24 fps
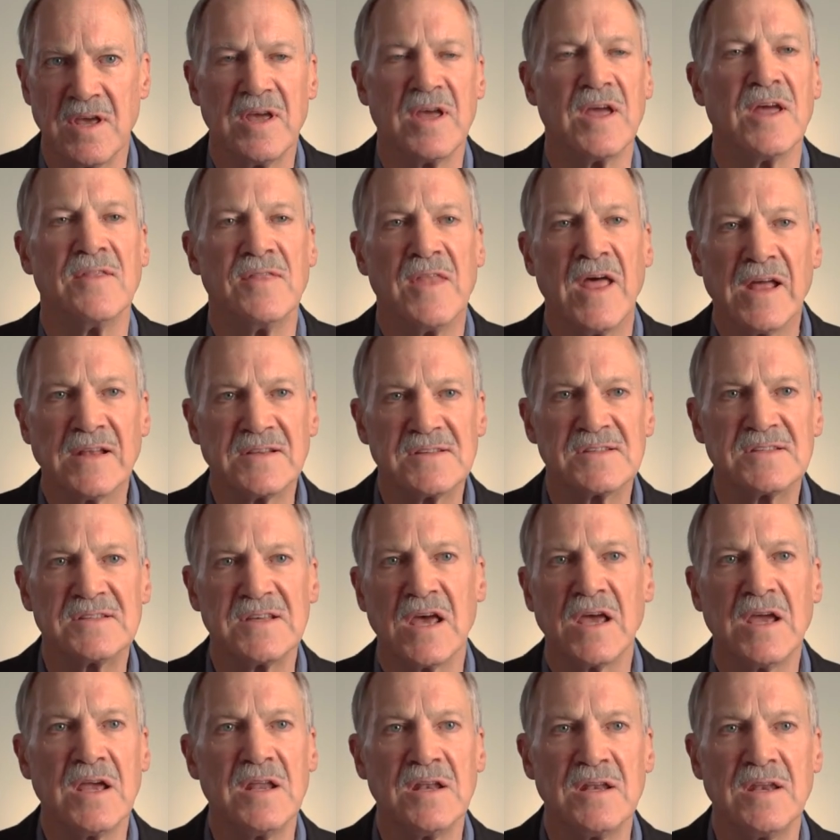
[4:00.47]
In that
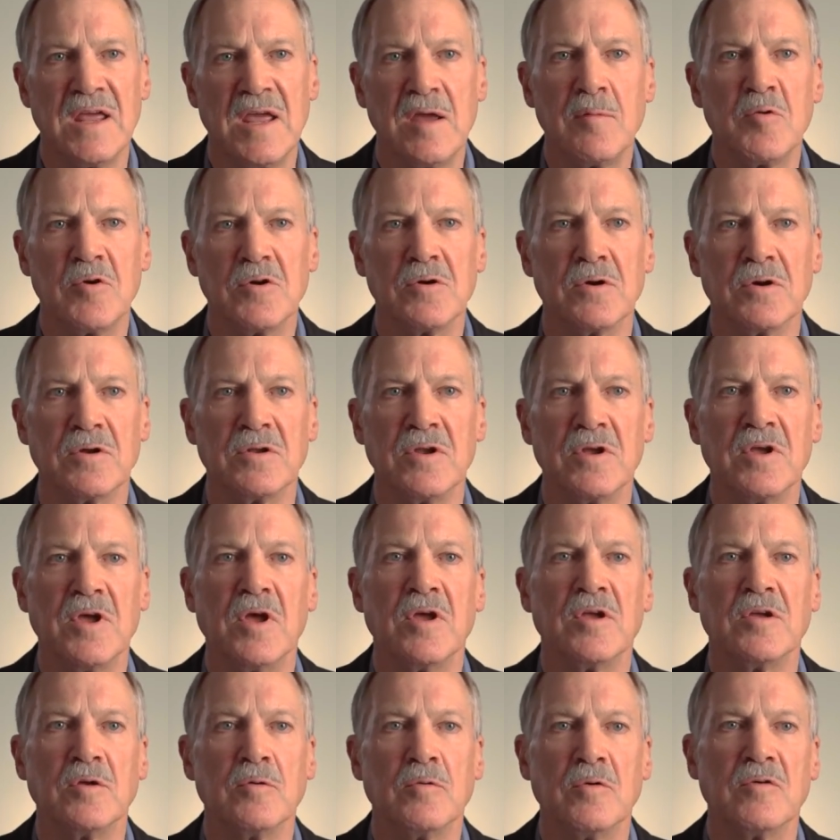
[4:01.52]
second neighborhood,
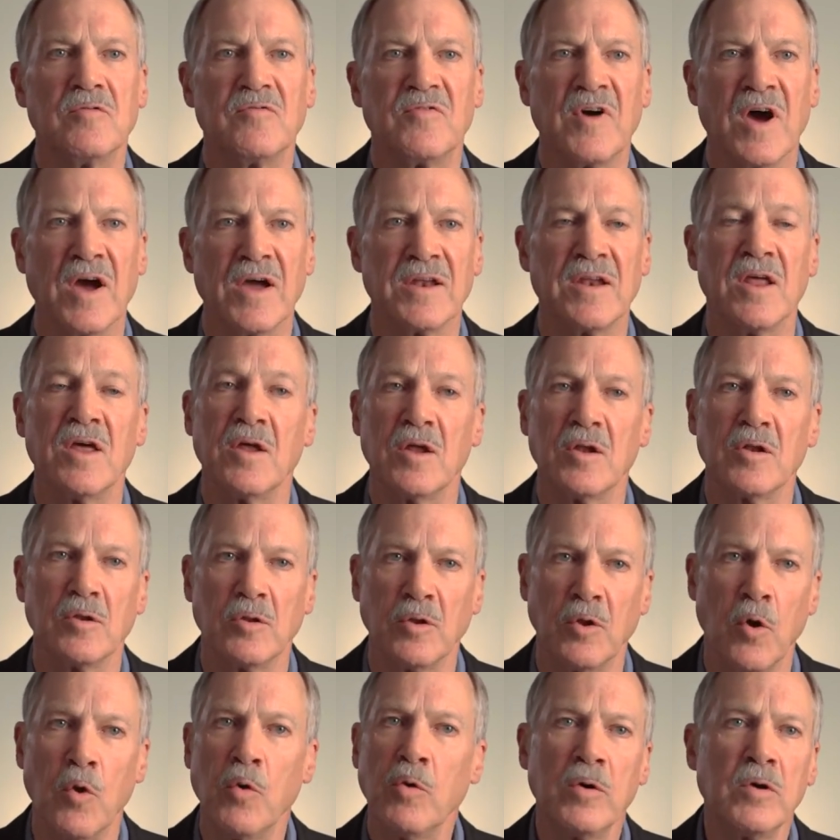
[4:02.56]
you will find
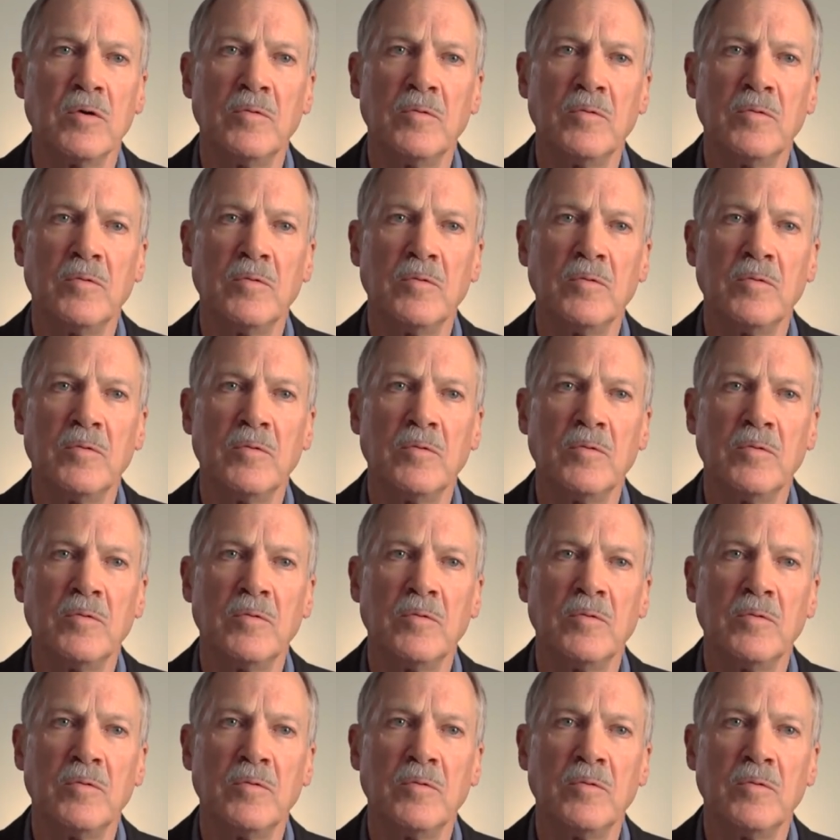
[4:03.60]
lower